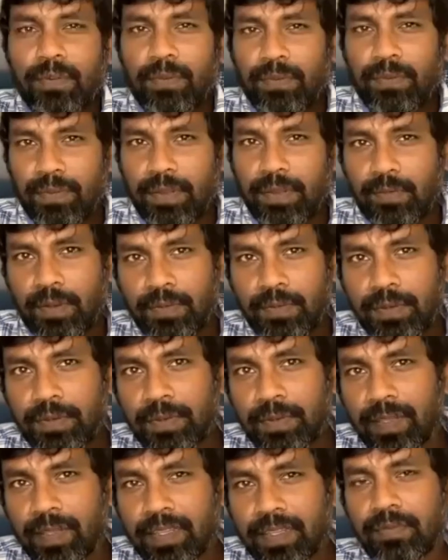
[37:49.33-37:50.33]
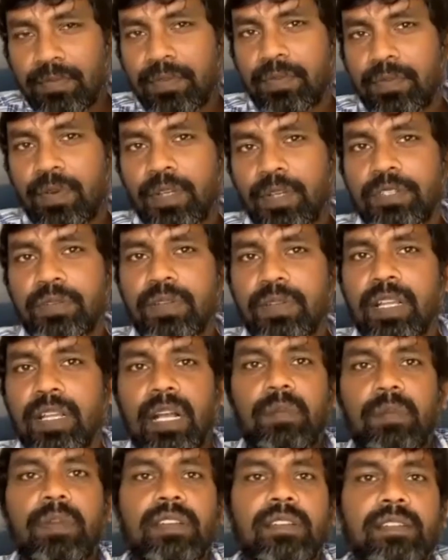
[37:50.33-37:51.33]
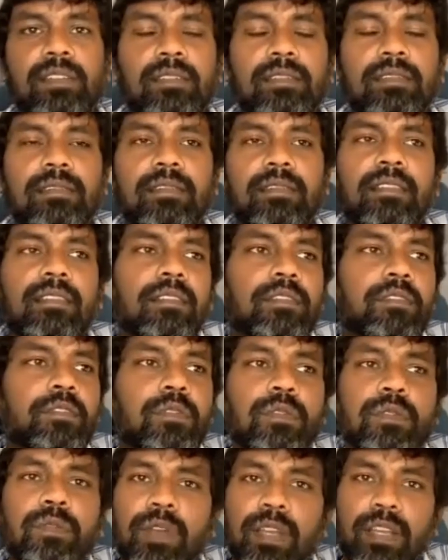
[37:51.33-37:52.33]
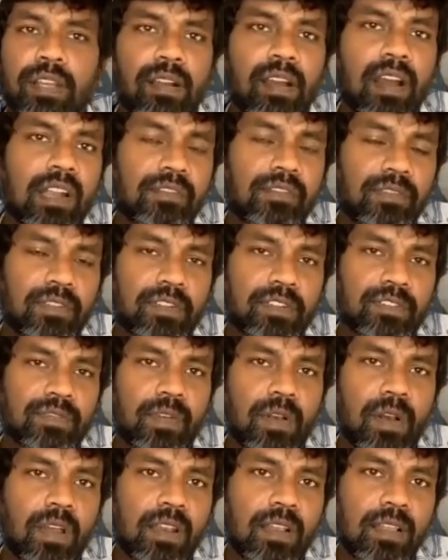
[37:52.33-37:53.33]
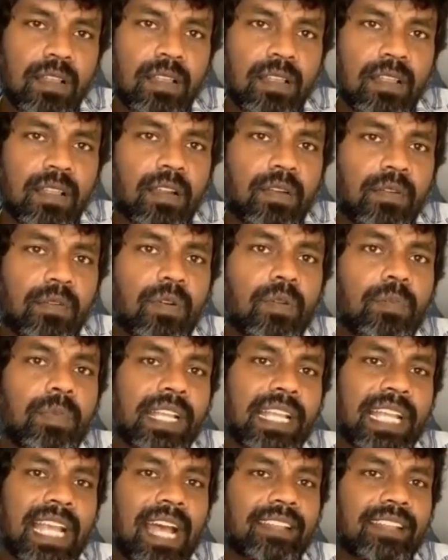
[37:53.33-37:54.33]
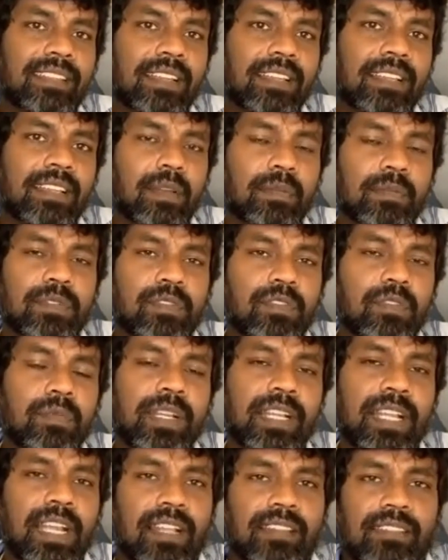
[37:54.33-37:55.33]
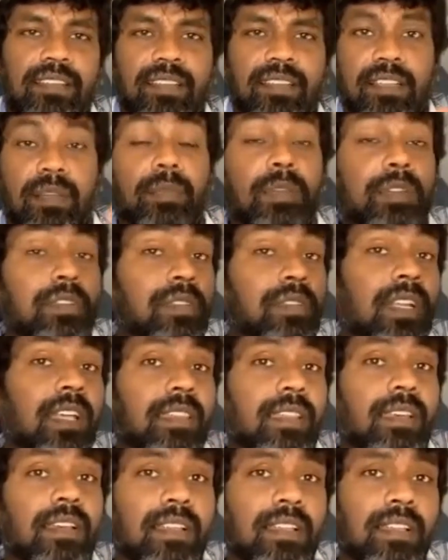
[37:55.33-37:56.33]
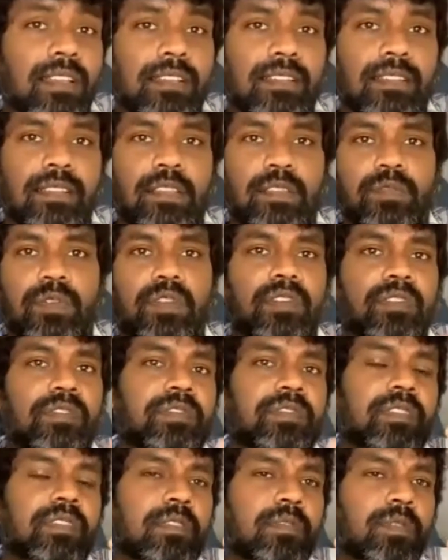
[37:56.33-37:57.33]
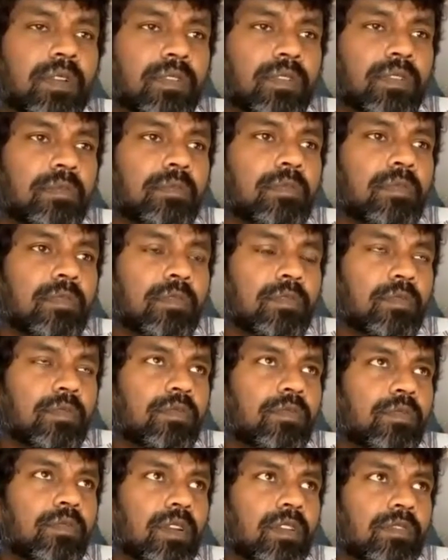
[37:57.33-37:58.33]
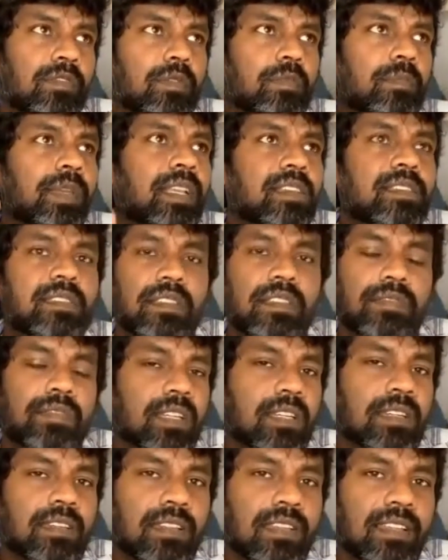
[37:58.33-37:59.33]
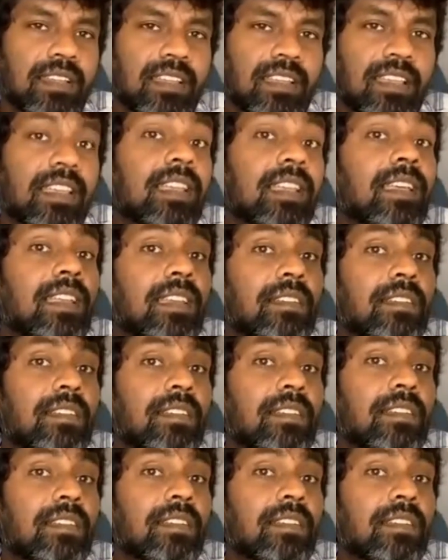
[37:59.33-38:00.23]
well, and what are we doing there? We want you to come and do a conference for Roman Catholics coming together. This is one of the biggest event in